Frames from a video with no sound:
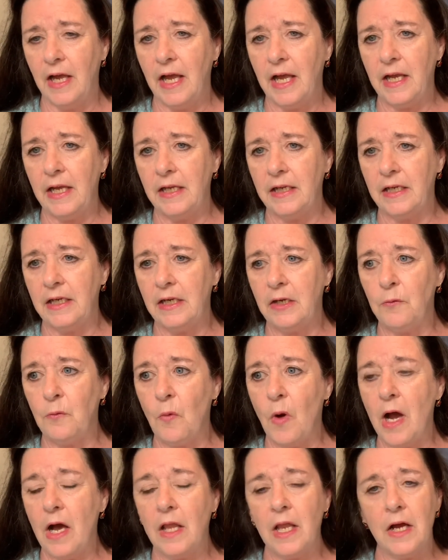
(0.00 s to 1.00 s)
And
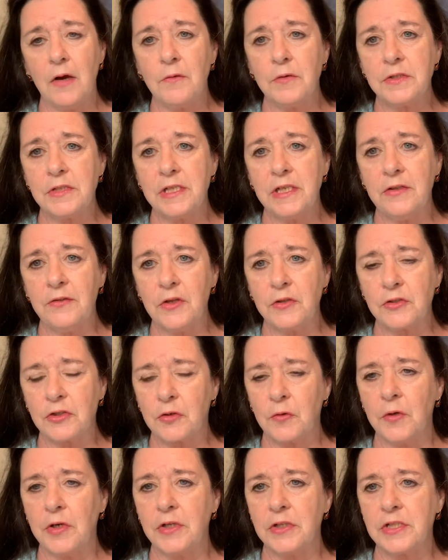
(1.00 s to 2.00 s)
while I was in those
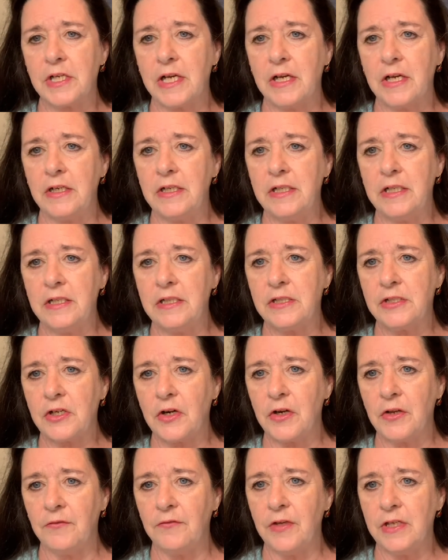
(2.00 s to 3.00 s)
careers, I did start
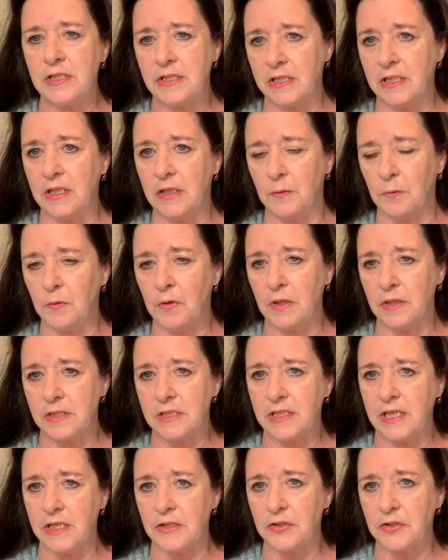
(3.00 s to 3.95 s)
investing in real estate.